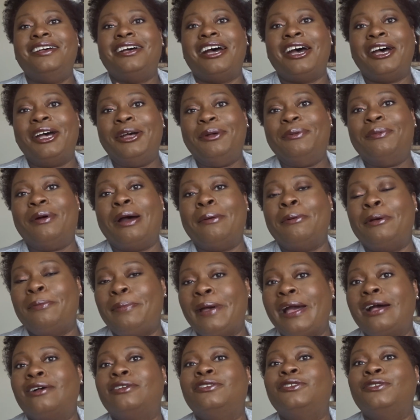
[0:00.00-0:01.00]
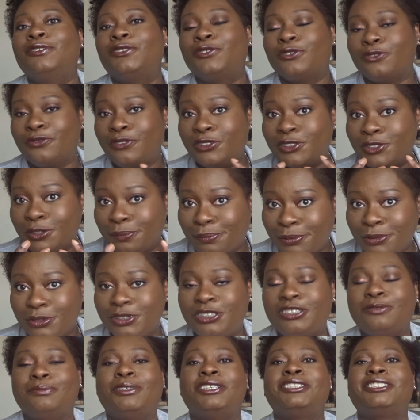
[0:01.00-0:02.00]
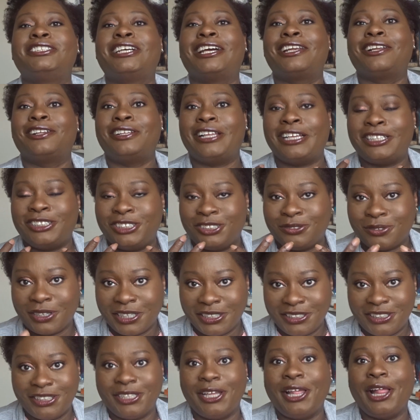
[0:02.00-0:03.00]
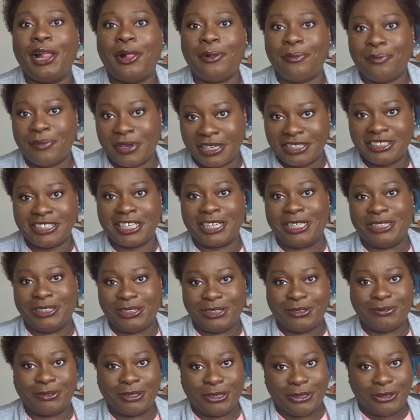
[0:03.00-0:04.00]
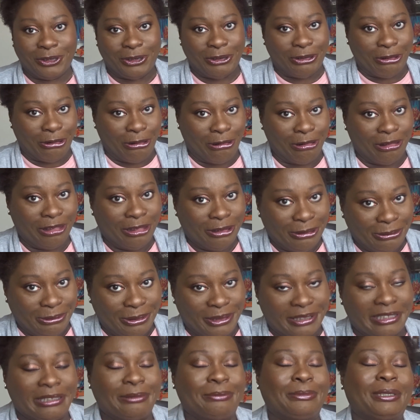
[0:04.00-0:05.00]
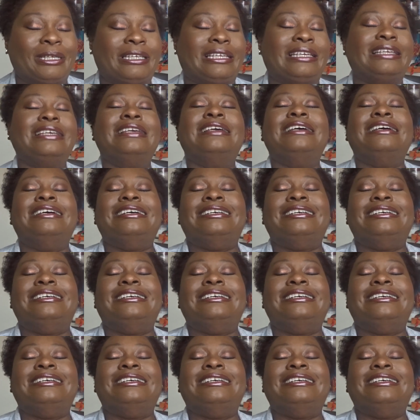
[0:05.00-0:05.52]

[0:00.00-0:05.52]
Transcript: I'm about sort of supporting my channel and trying to help my channel to grow, not losing money.